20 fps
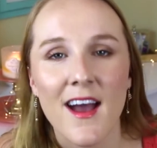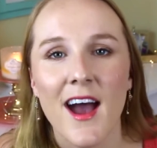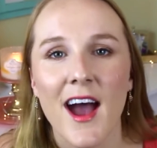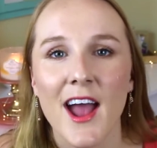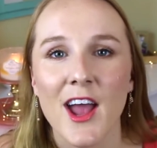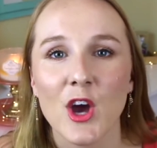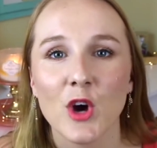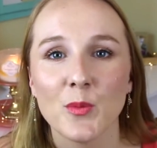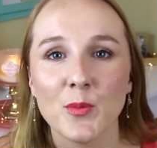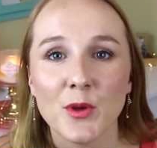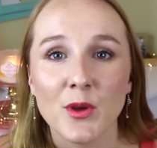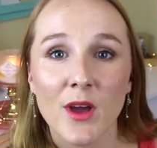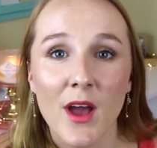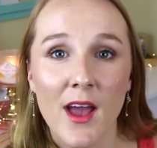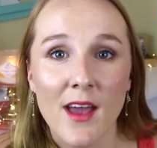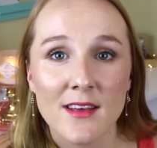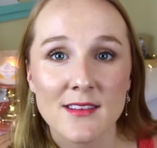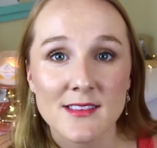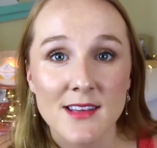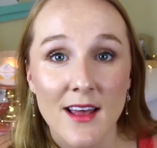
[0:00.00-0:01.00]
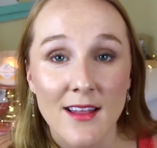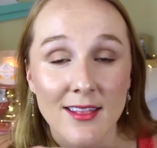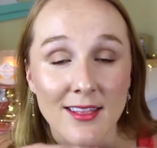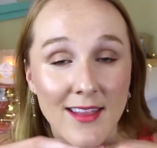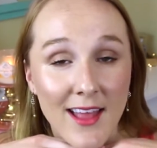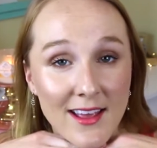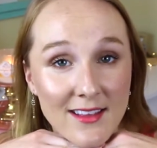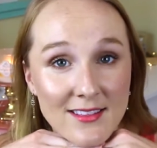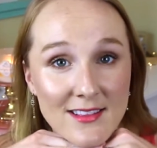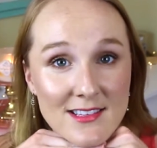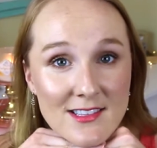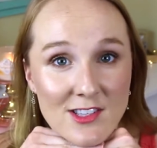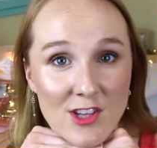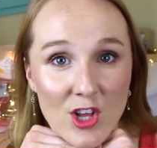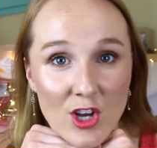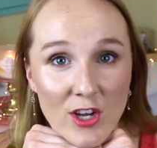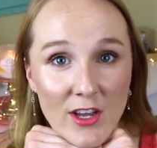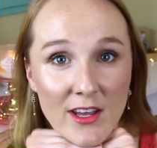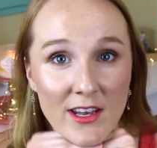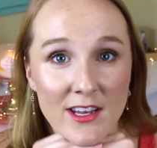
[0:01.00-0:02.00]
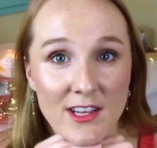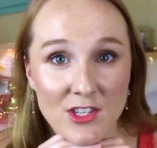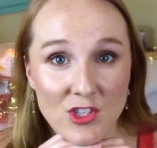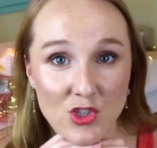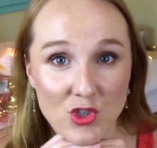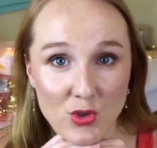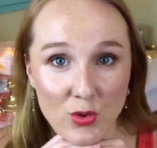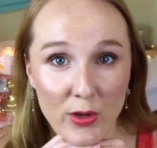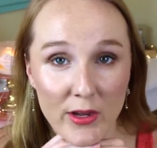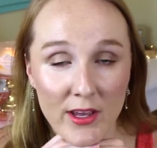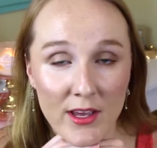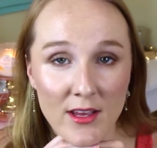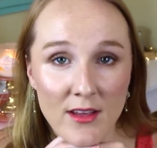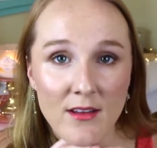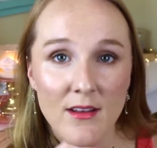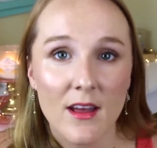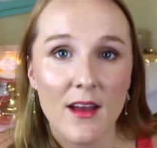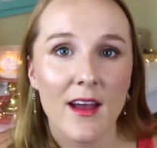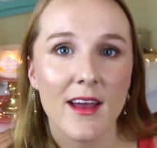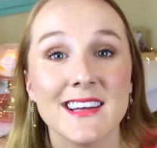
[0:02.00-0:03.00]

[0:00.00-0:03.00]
I hope you guys like this look and enjoy it.